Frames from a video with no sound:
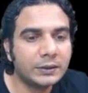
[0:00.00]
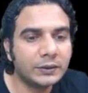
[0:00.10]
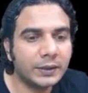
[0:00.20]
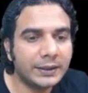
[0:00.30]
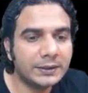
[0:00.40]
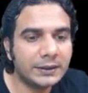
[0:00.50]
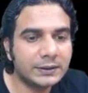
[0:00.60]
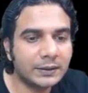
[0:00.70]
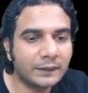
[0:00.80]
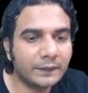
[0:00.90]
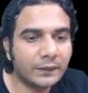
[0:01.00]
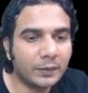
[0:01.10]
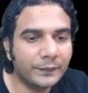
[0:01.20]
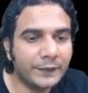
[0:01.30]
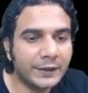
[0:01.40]
So range is
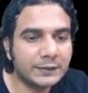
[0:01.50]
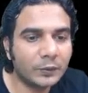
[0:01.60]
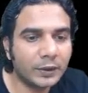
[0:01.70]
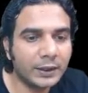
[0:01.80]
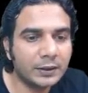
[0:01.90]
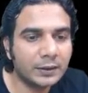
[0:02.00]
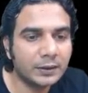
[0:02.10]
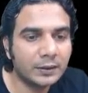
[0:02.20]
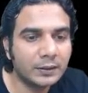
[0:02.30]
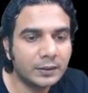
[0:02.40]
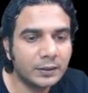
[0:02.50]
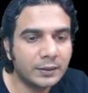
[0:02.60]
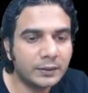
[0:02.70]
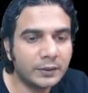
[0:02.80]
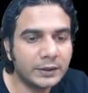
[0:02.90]
from this point
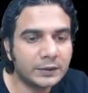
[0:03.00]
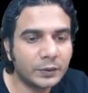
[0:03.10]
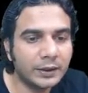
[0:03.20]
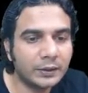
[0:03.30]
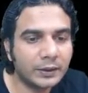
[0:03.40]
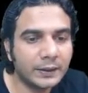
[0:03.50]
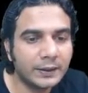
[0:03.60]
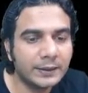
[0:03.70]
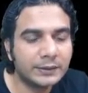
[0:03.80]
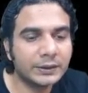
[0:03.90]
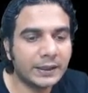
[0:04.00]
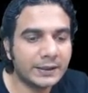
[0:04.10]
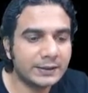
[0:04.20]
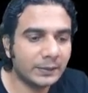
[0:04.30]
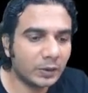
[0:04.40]
to this point, okay?
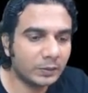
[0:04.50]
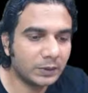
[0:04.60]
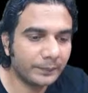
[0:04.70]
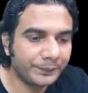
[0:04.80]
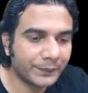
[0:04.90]
That is the problem.